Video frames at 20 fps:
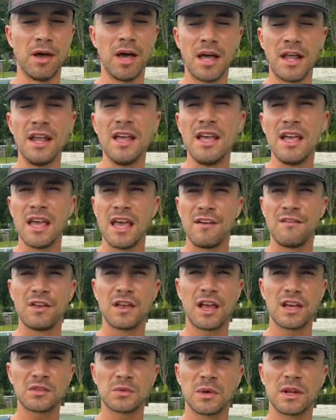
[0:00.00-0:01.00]
But if
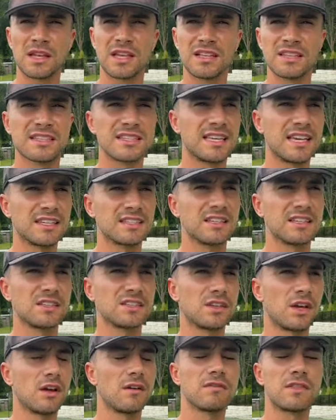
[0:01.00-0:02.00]
you guys want to
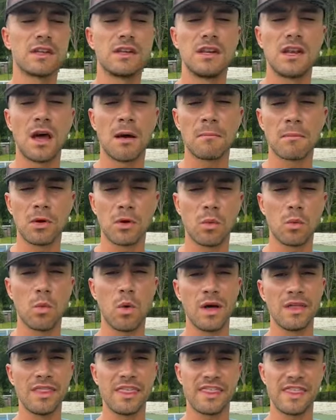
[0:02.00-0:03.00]
consistent serve, the number
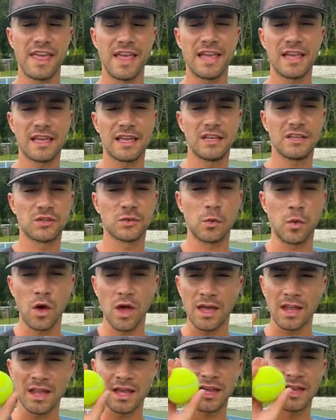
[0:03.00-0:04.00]
one thing is what?